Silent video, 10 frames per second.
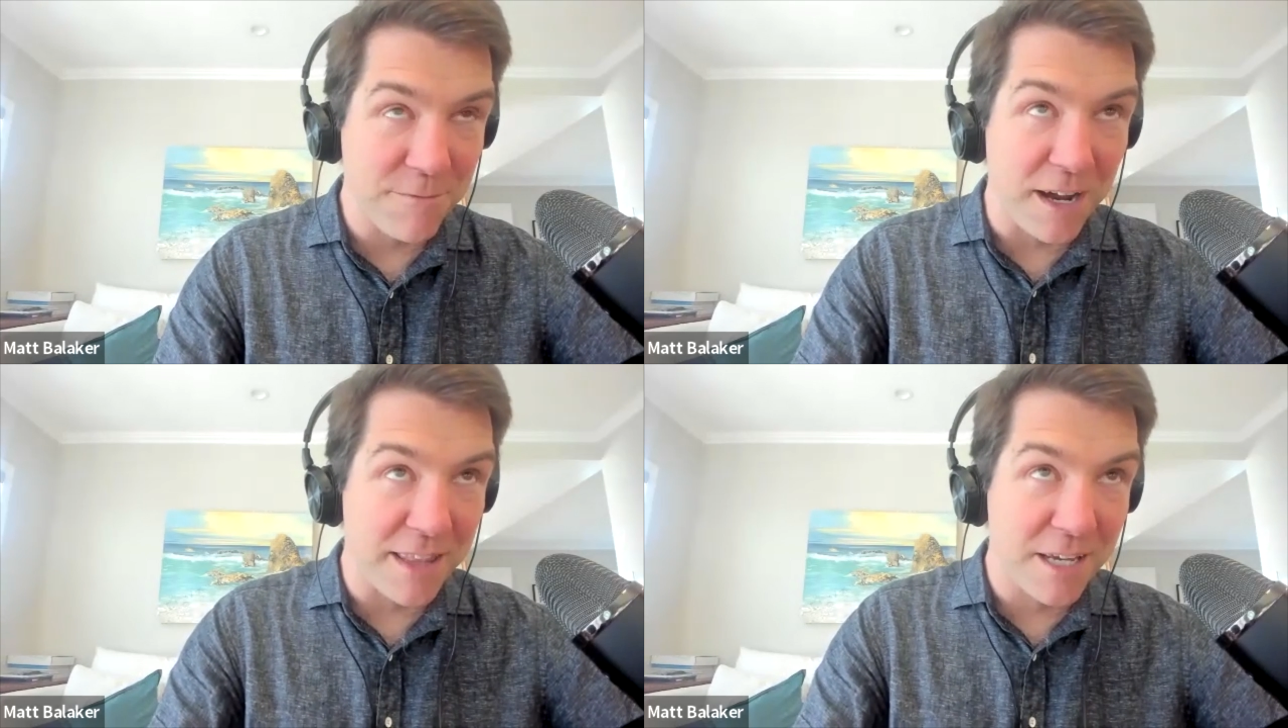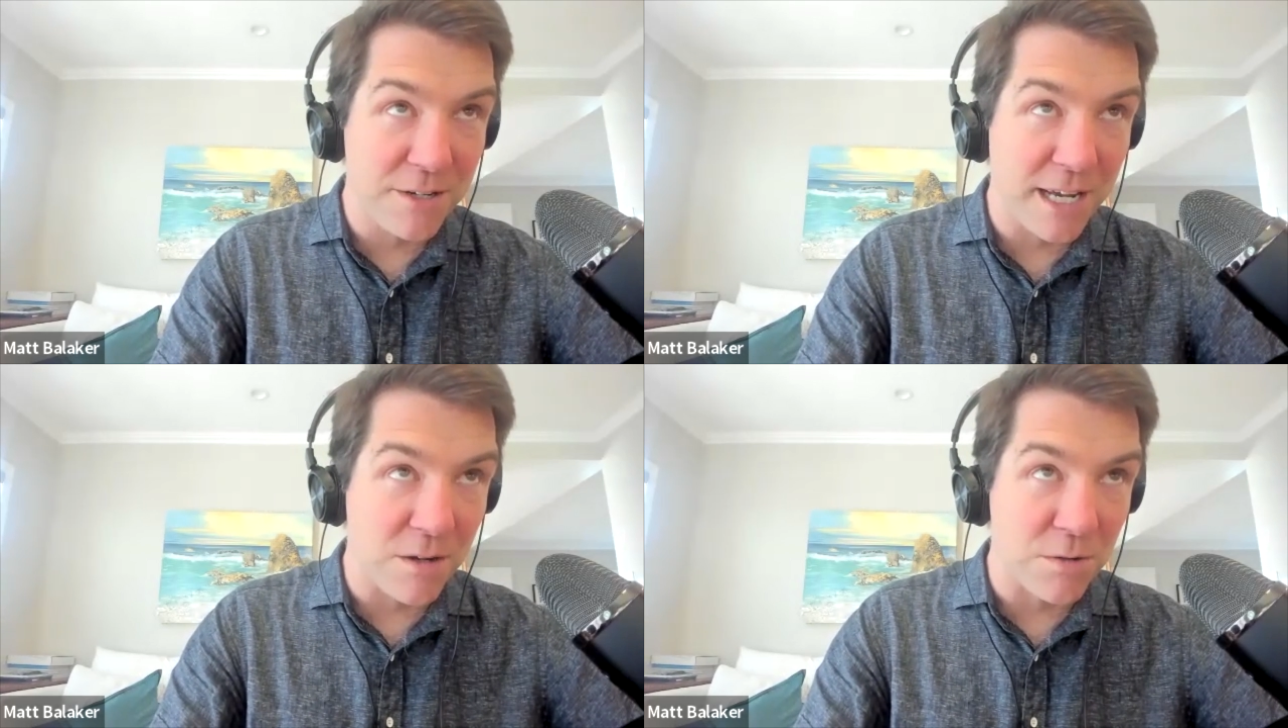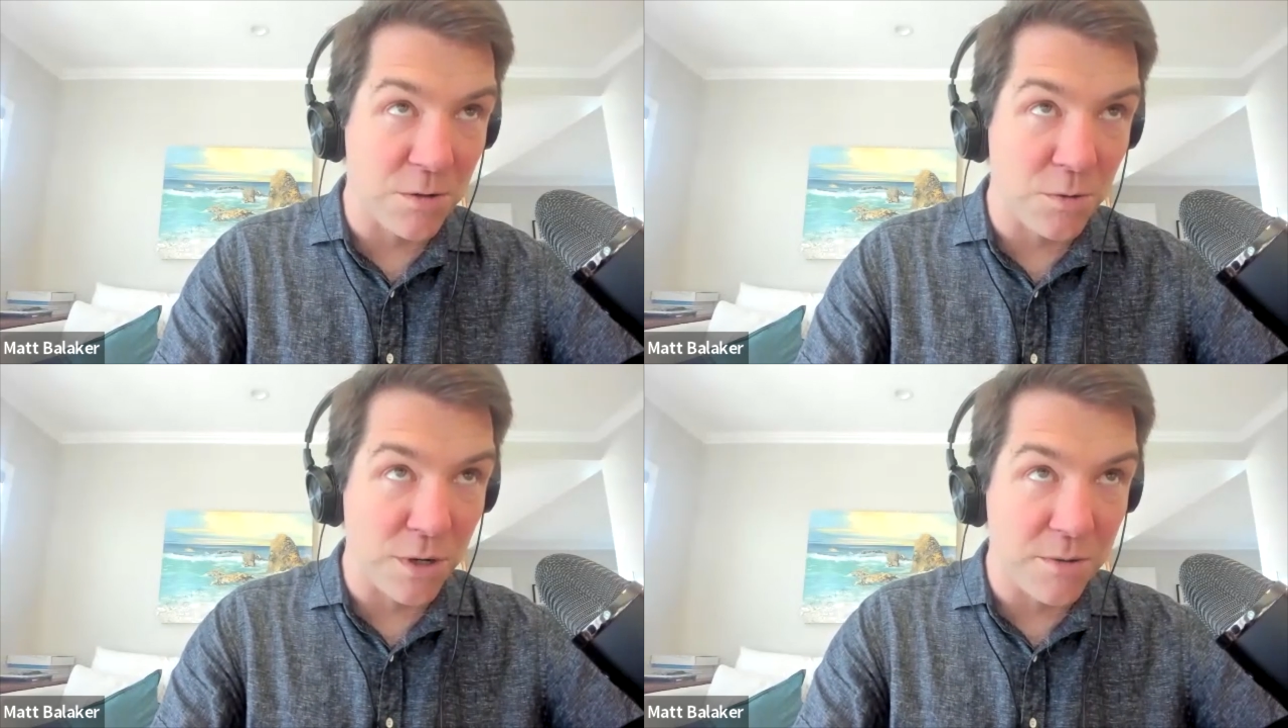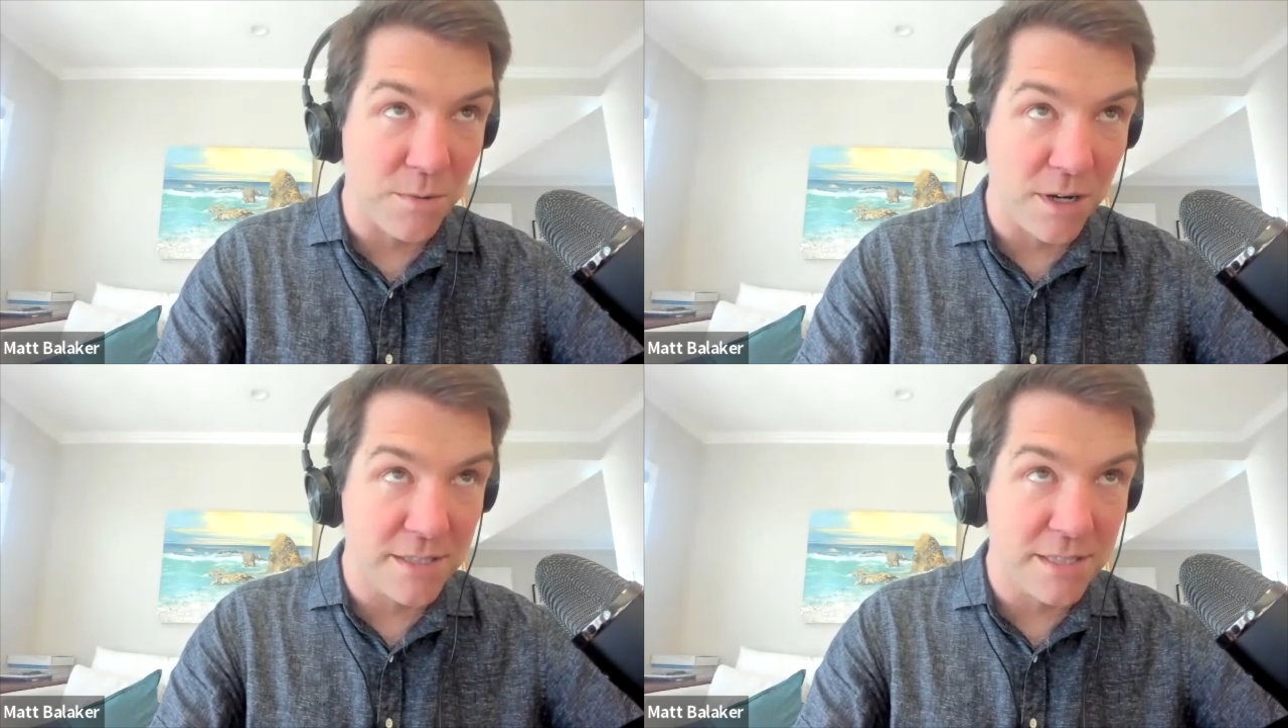finally go down green
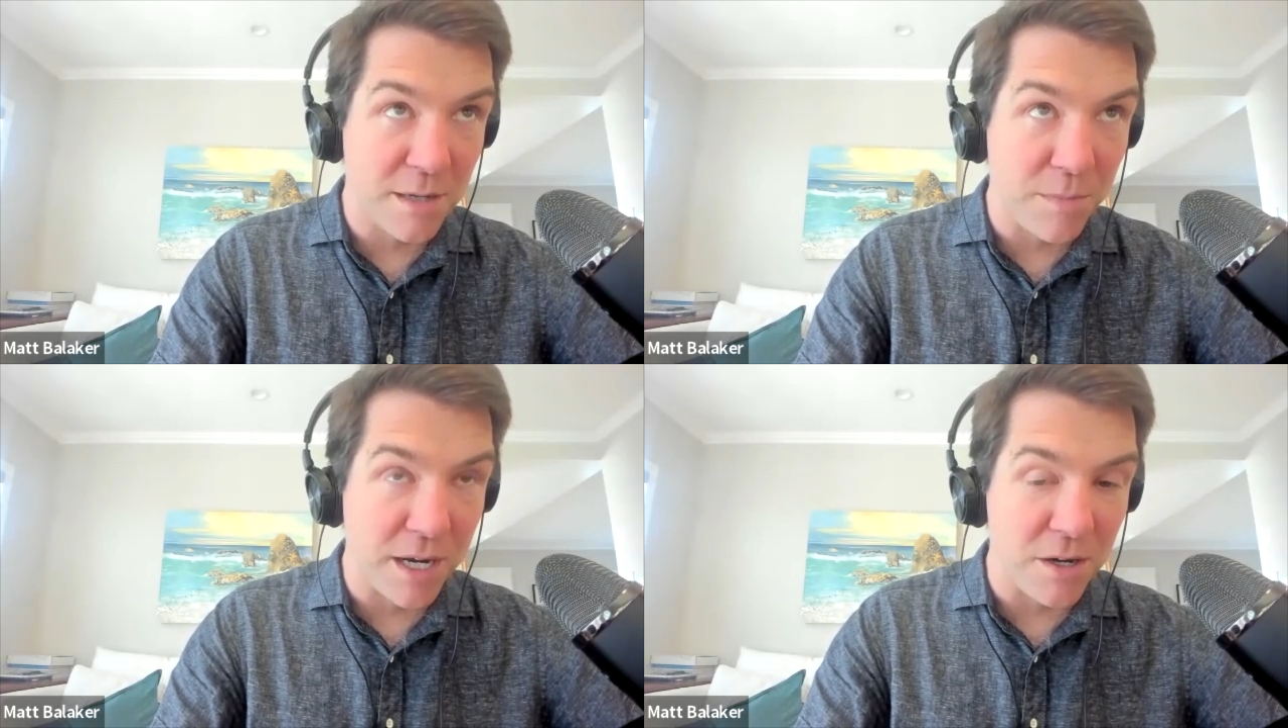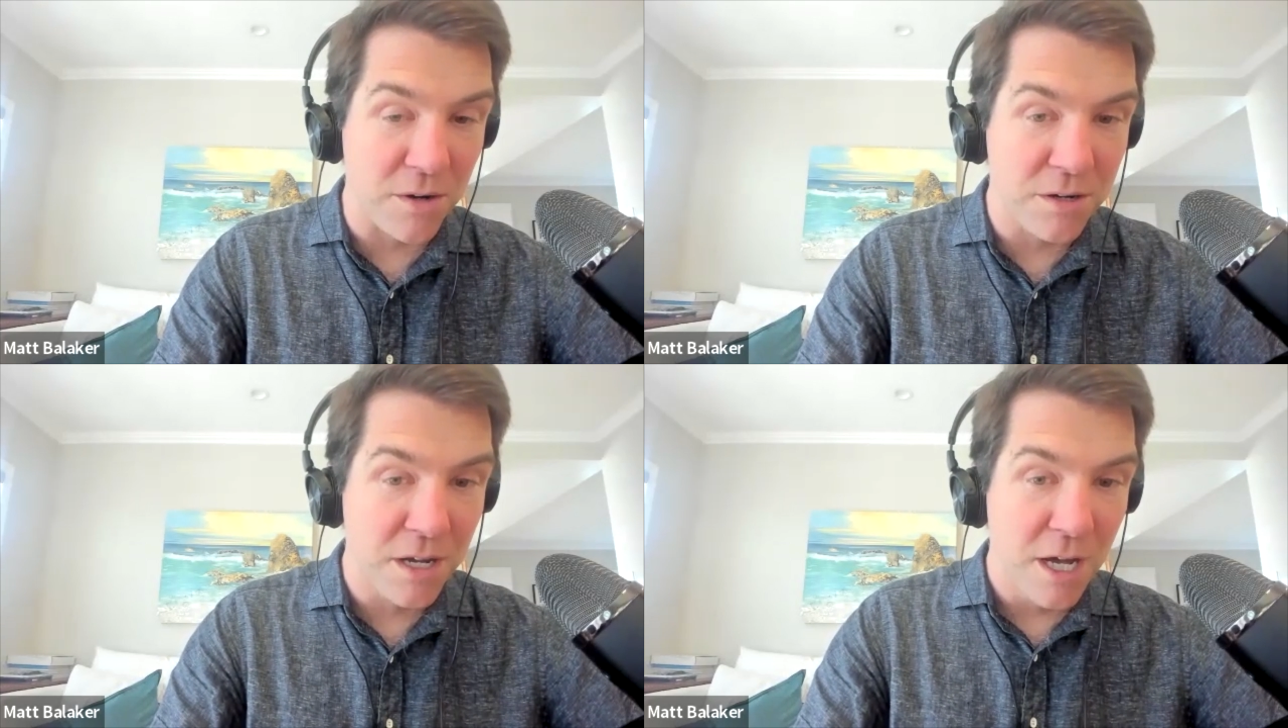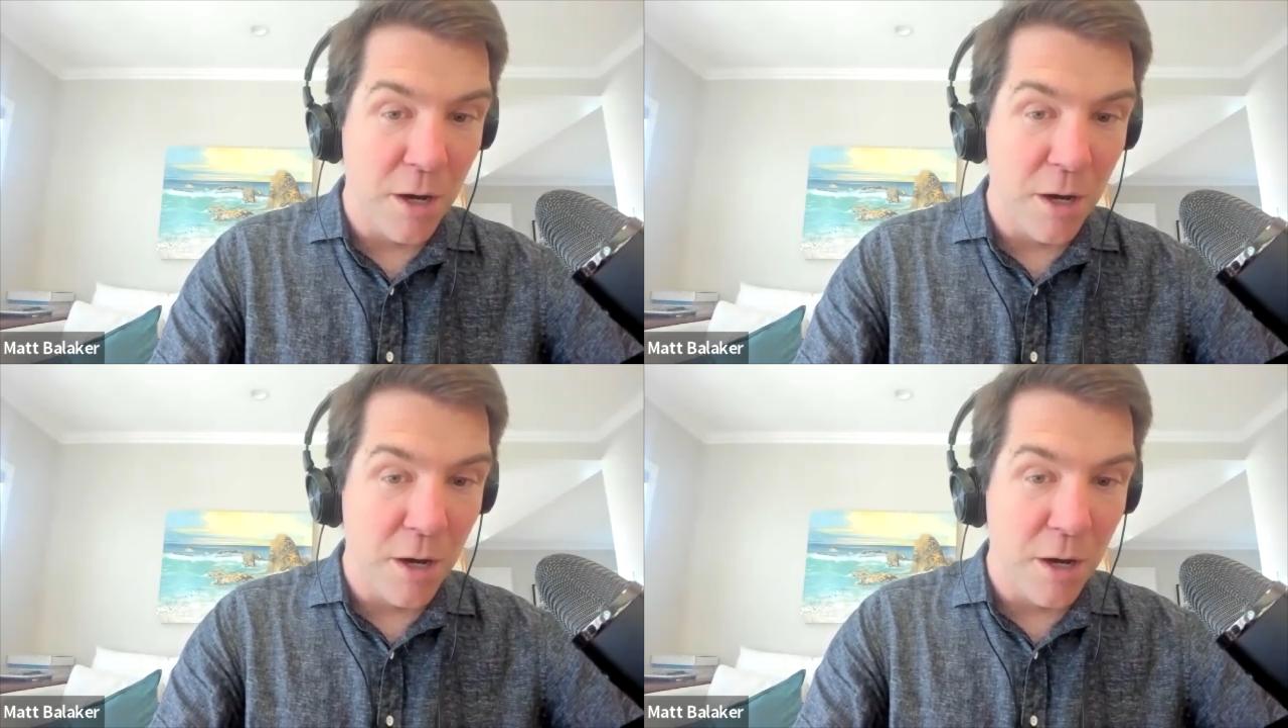runs on my own.